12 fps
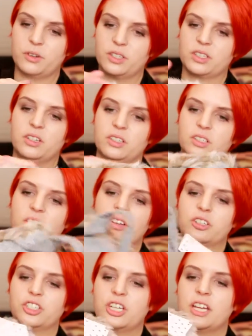sure it's going to
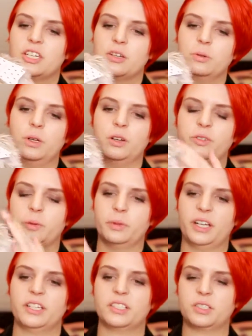start shedding all over the
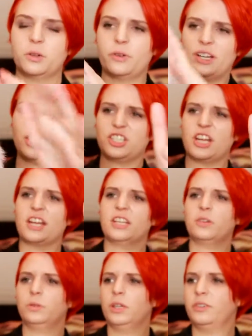place. It's already
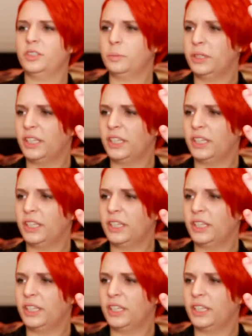shedding all over the